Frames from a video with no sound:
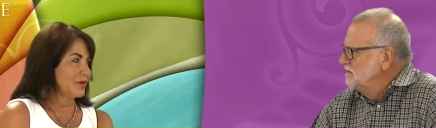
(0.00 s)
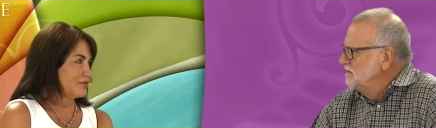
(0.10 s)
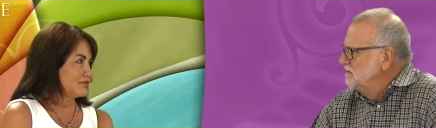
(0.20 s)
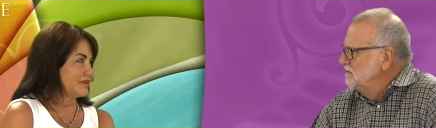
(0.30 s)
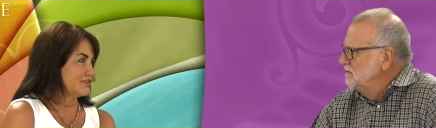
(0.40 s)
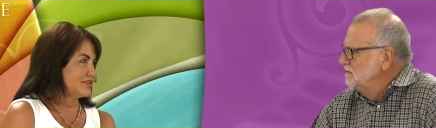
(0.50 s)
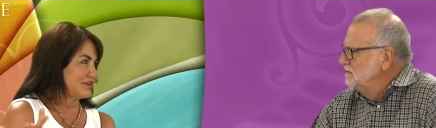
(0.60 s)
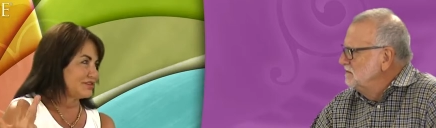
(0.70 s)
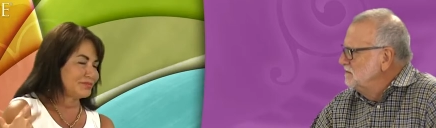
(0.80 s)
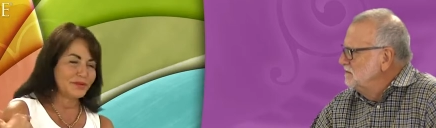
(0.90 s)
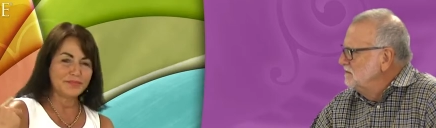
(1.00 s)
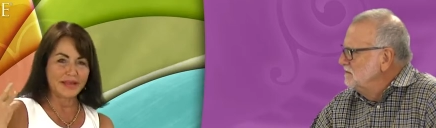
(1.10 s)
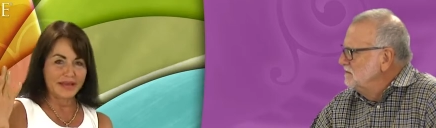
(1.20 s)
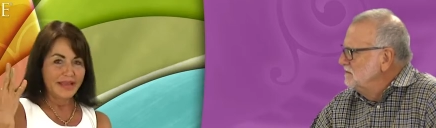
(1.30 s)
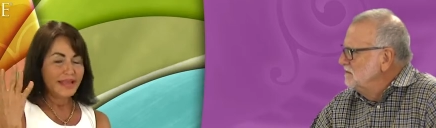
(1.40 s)
Speaker 1: The weather's unchangeable,
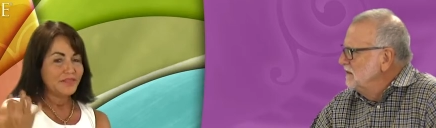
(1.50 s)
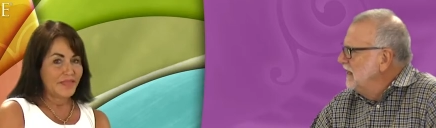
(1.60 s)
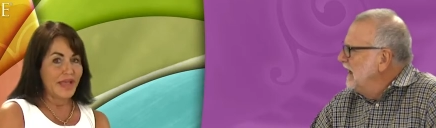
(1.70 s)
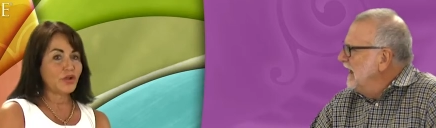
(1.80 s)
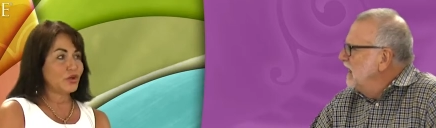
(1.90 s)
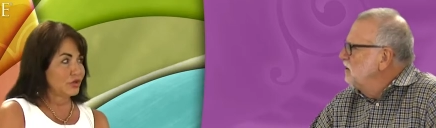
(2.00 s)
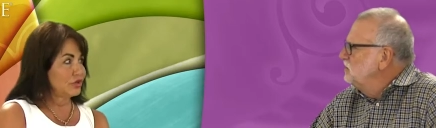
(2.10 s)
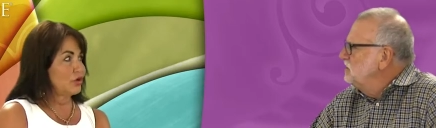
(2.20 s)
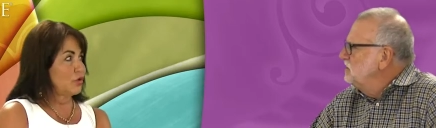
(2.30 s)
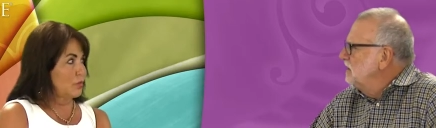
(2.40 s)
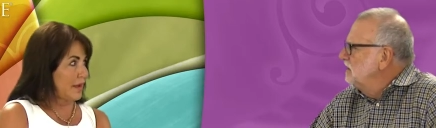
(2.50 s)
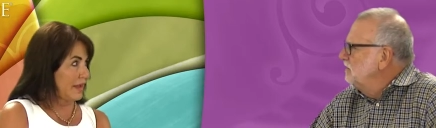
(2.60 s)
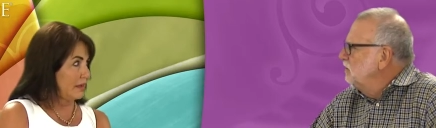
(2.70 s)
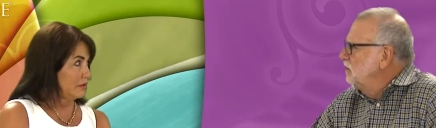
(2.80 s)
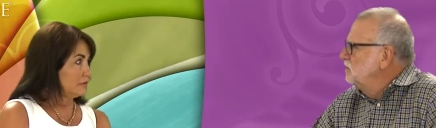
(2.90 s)
but that allergies, couldn't go away.
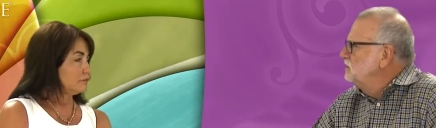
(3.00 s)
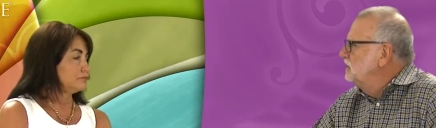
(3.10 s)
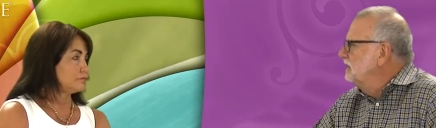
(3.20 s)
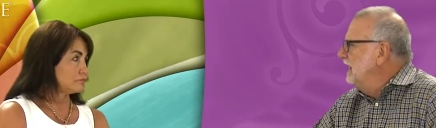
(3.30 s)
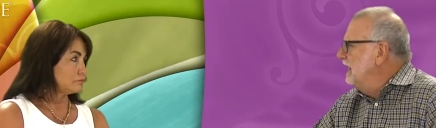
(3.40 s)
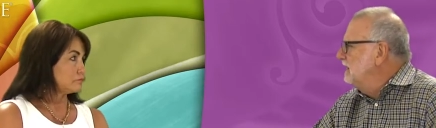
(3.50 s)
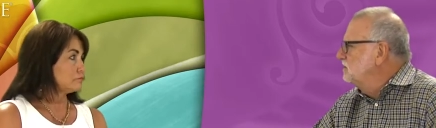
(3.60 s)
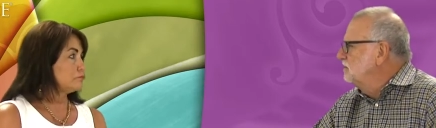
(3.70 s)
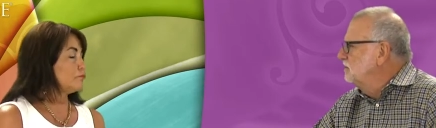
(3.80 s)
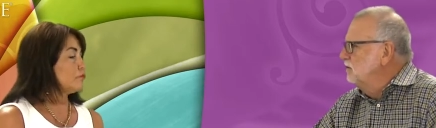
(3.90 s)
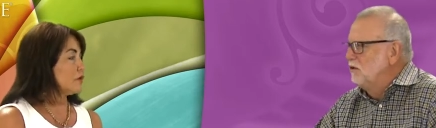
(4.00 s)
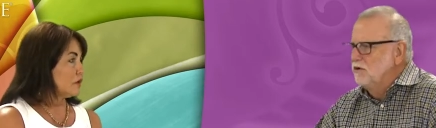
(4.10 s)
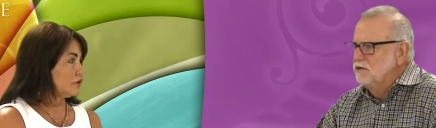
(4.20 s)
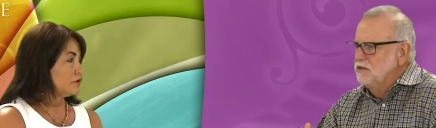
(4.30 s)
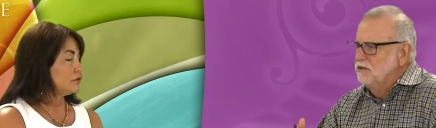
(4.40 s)
like if you're
Speaker 2: allergic to cats or if you're
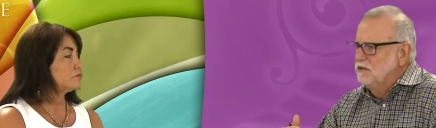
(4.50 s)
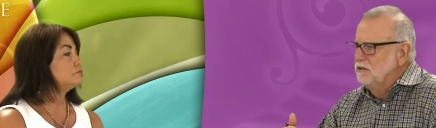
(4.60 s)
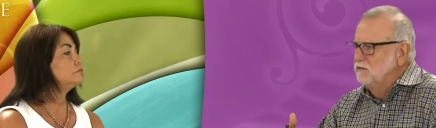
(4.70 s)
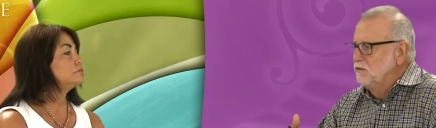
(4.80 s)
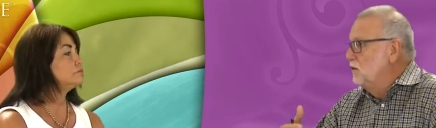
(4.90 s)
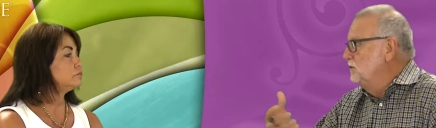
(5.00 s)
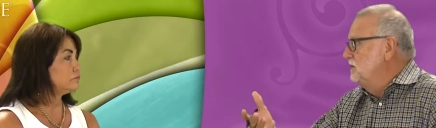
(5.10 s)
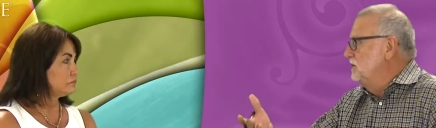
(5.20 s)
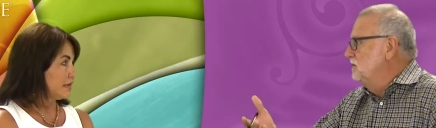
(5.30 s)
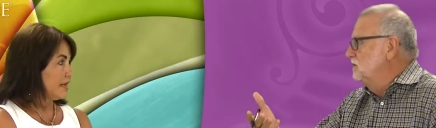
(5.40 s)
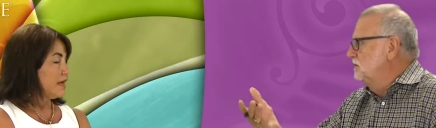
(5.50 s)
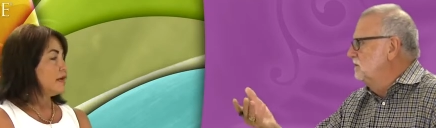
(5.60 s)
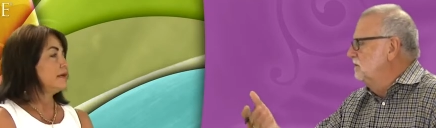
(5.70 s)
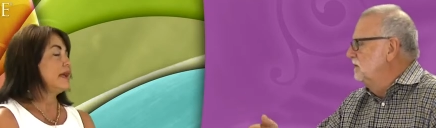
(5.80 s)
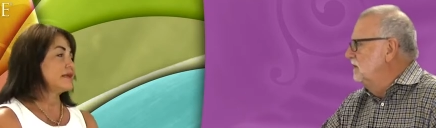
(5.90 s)
allergic to roses
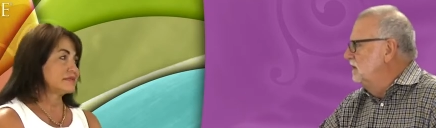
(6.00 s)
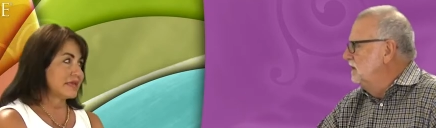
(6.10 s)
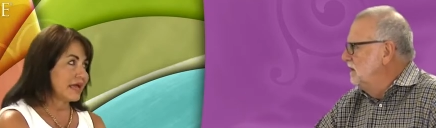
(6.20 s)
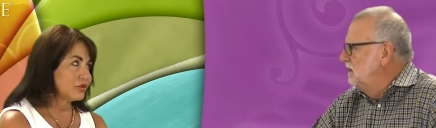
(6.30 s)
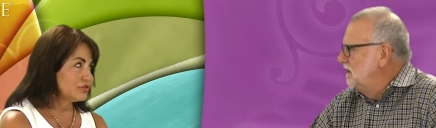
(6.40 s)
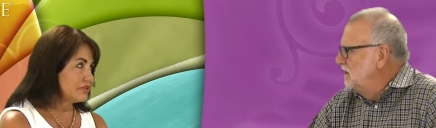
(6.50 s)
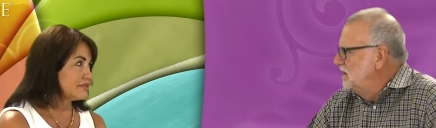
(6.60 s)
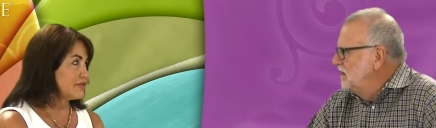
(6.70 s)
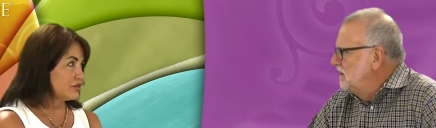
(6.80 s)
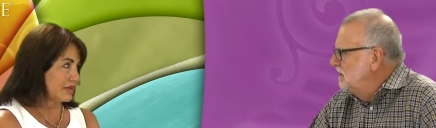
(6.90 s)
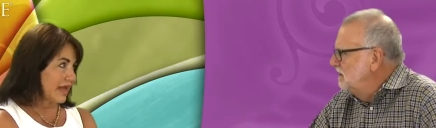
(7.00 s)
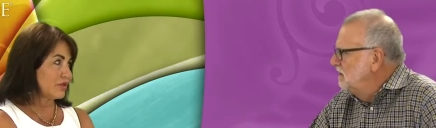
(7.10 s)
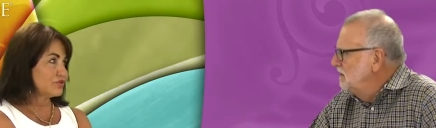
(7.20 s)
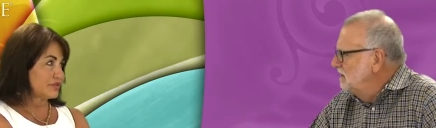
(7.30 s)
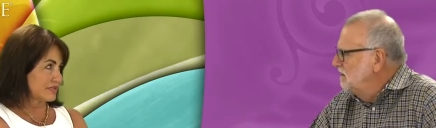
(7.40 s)
or
Speaker 1: yes, allergies can
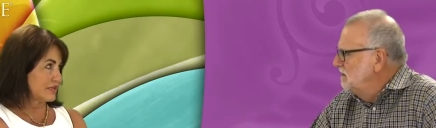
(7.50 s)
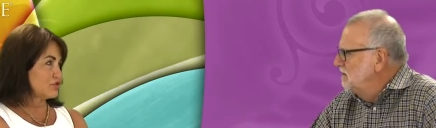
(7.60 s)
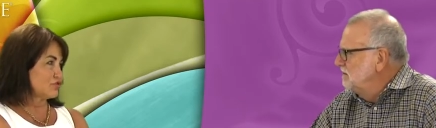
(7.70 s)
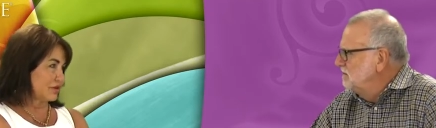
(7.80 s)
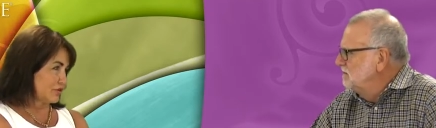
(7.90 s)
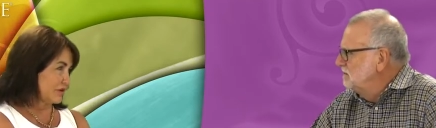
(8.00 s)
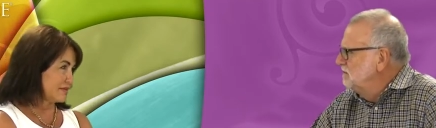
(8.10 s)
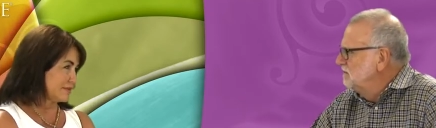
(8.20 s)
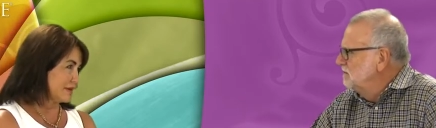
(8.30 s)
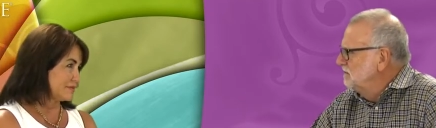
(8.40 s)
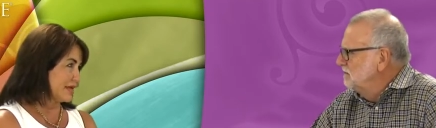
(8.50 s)
allergies can trigger it. Sometimes